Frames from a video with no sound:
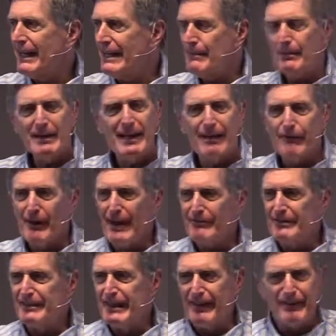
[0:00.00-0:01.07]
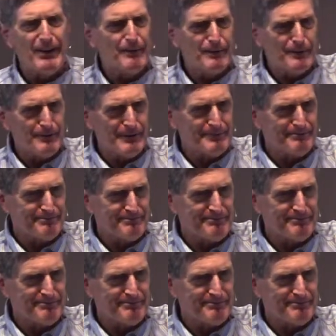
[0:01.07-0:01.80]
Anybody ever have to dial 911?